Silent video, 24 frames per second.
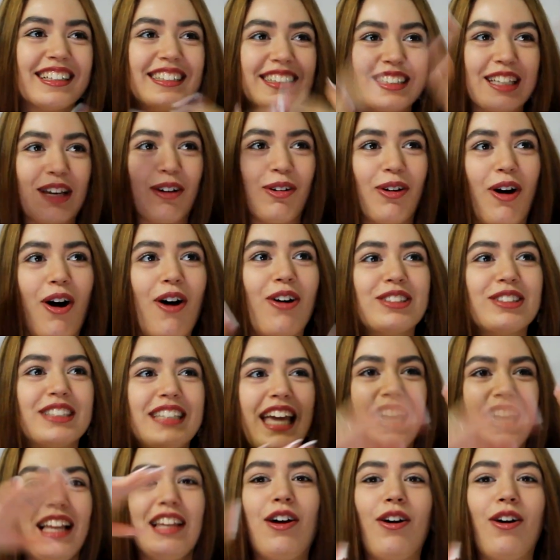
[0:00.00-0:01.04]
so all
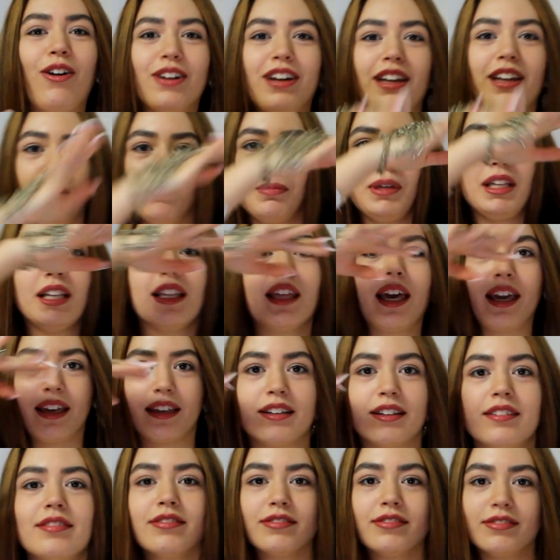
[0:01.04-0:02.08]
day long, it'll be
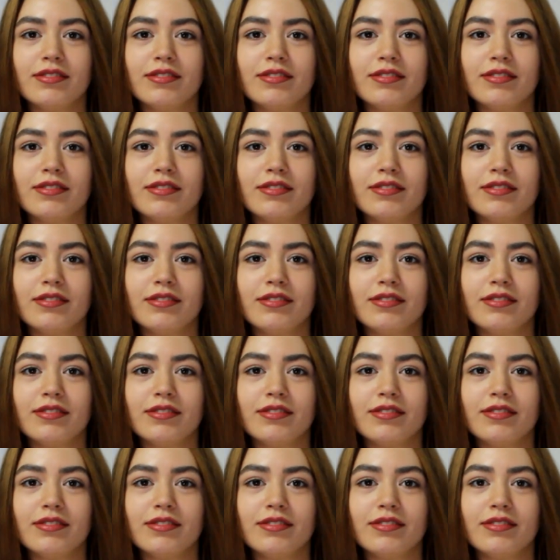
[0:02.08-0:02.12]
like...